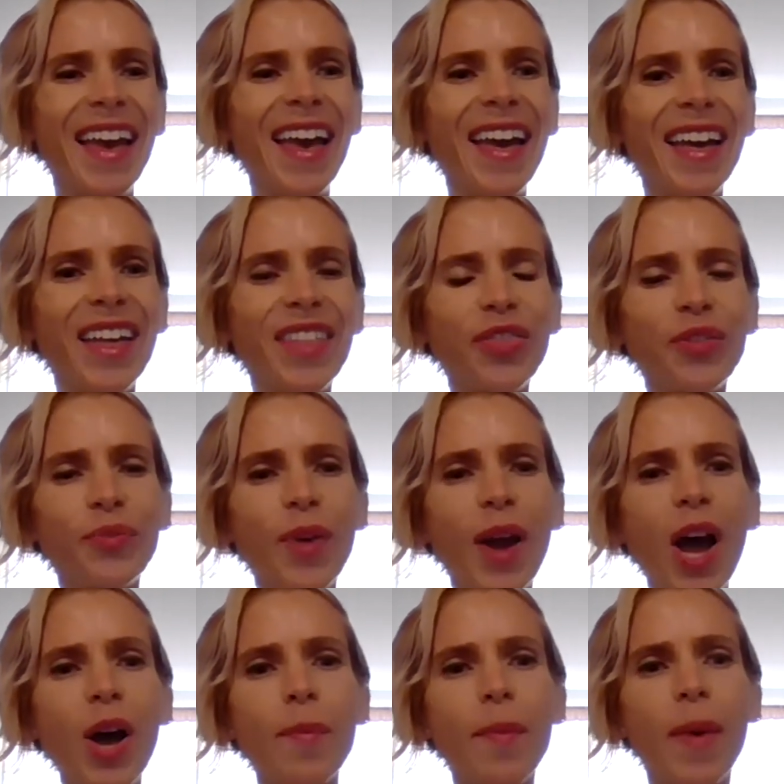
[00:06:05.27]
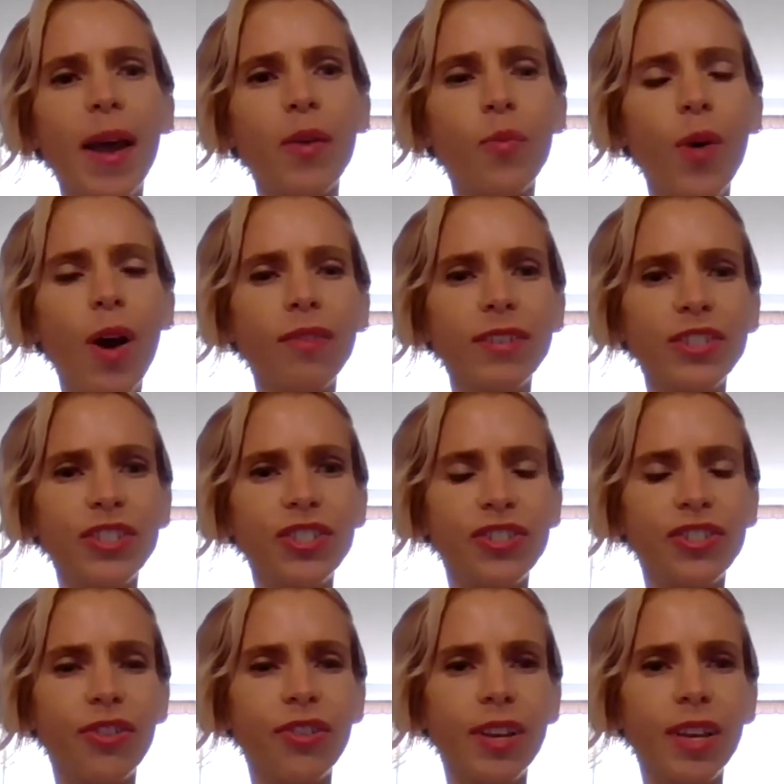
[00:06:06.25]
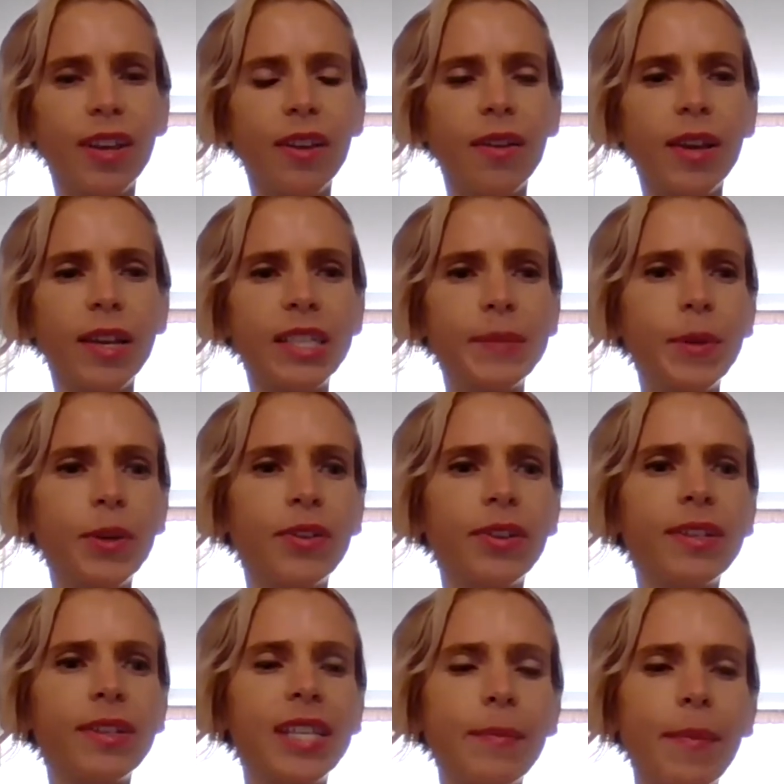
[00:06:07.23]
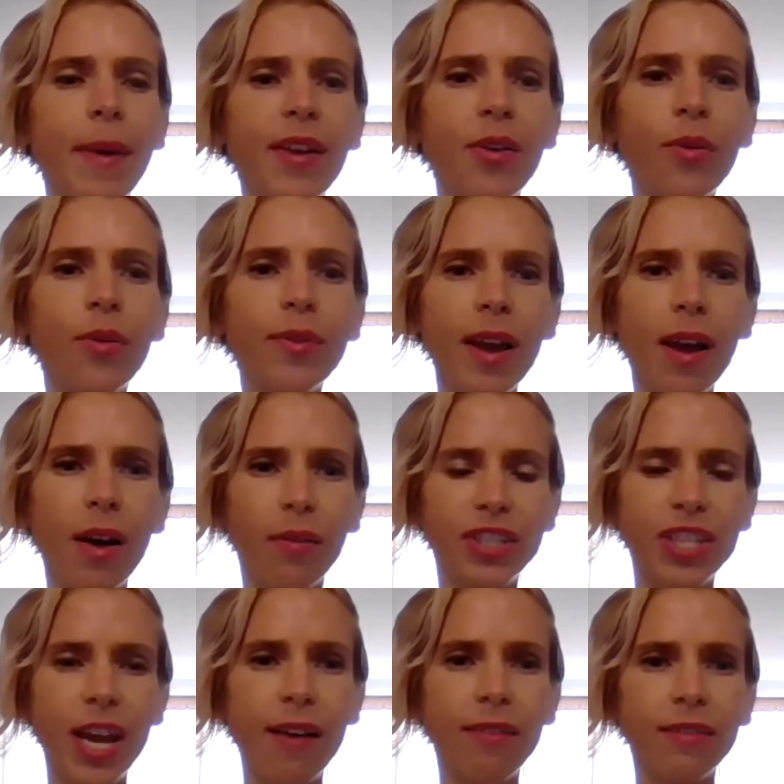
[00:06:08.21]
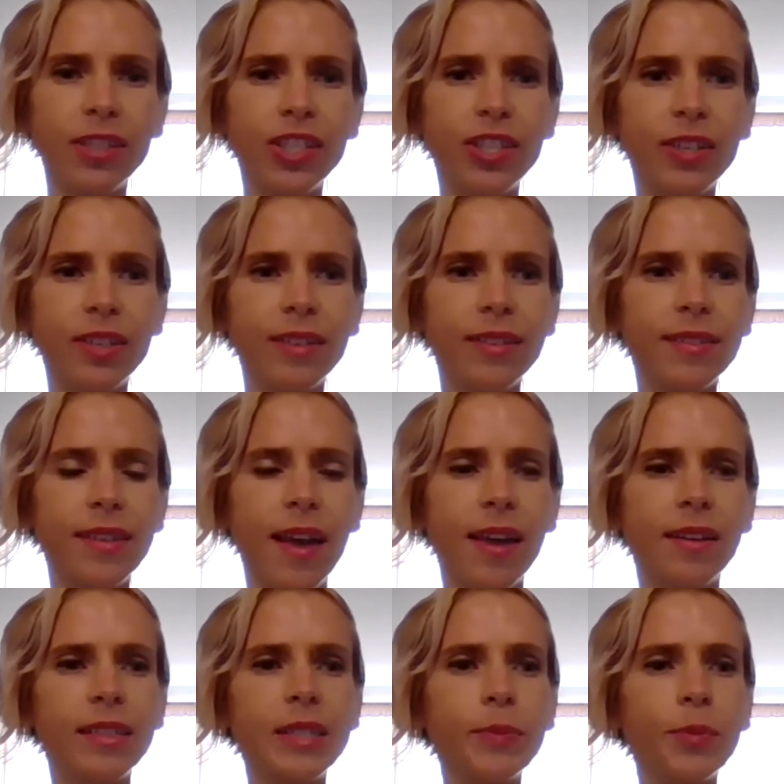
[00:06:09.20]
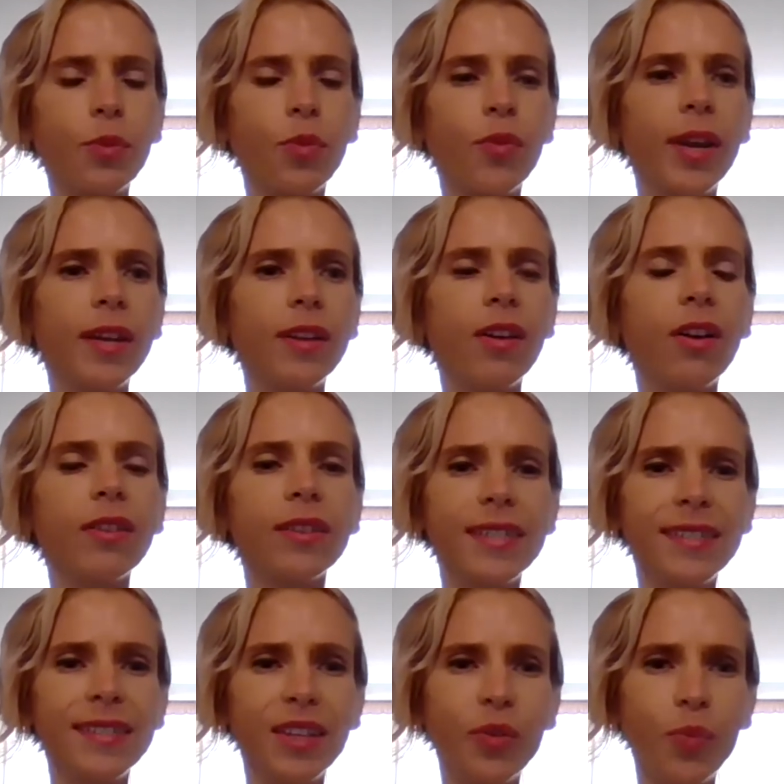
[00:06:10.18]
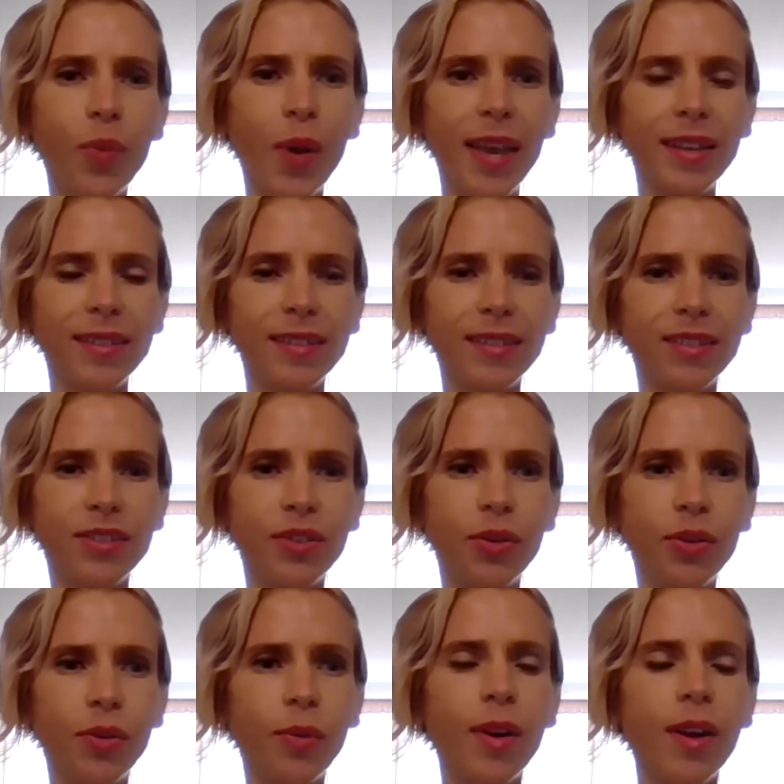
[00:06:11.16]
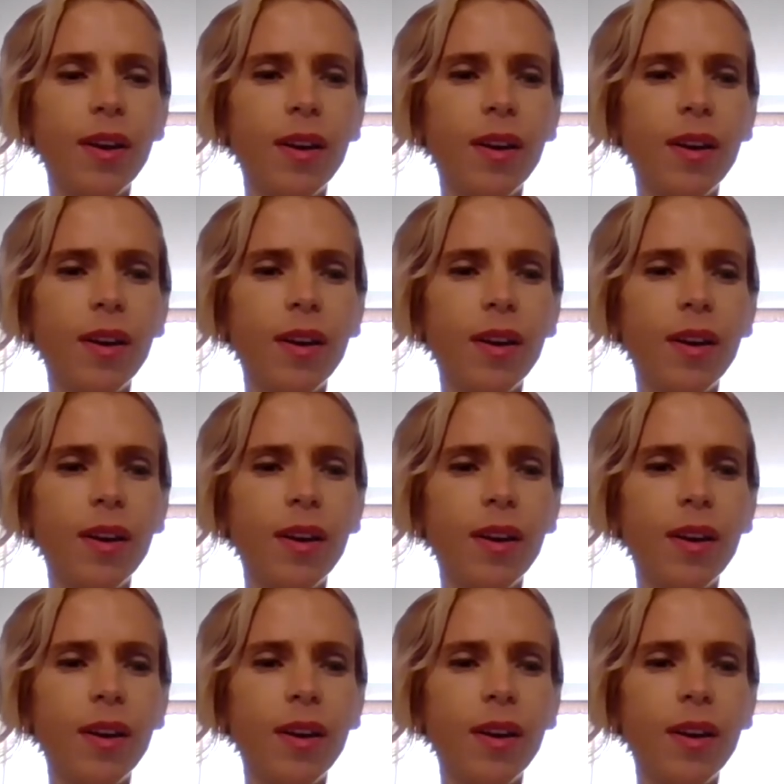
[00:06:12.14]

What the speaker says: And throughout my wellness journey, experiencing my own health challenges and exploring holistic ways to